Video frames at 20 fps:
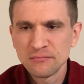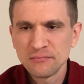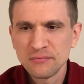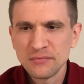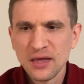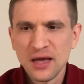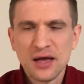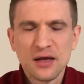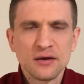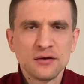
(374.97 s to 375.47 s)

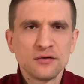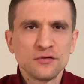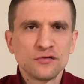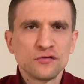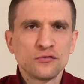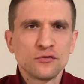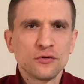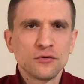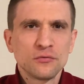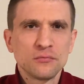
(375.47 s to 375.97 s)
not in a
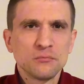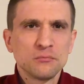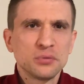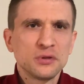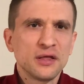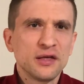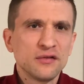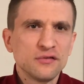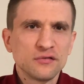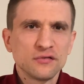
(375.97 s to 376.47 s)
certain
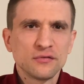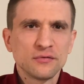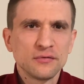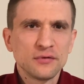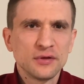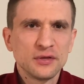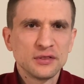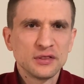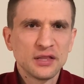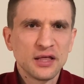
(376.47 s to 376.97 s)
place
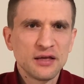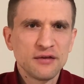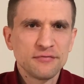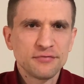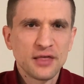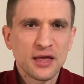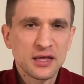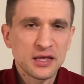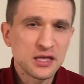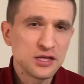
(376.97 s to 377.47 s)
in
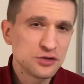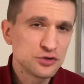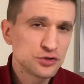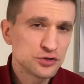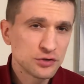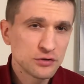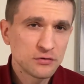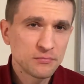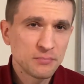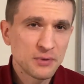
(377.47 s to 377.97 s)
life that he
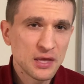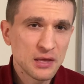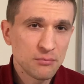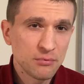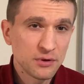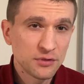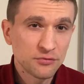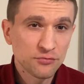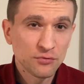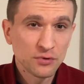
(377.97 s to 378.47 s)
should be
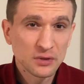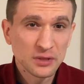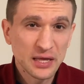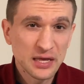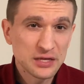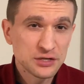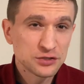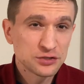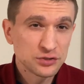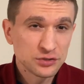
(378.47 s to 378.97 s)
with
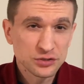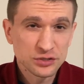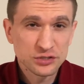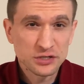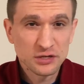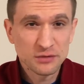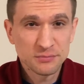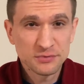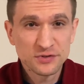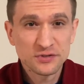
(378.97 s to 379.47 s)

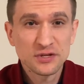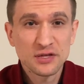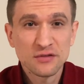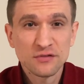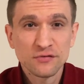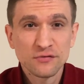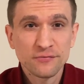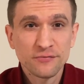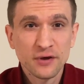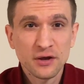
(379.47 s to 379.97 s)
relationships,
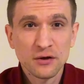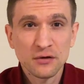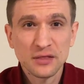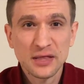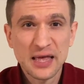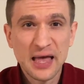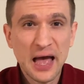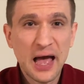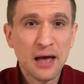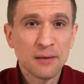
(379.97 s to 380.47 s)
he's
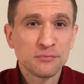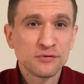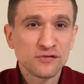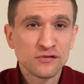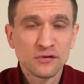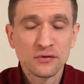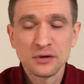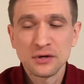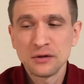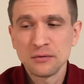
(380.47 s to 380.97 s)
fairly
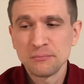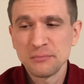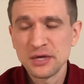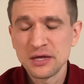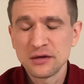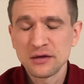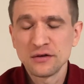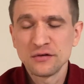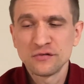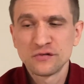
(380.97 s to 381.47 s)
obstinate,
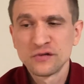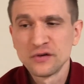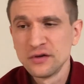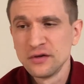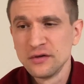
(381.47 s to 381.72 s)
because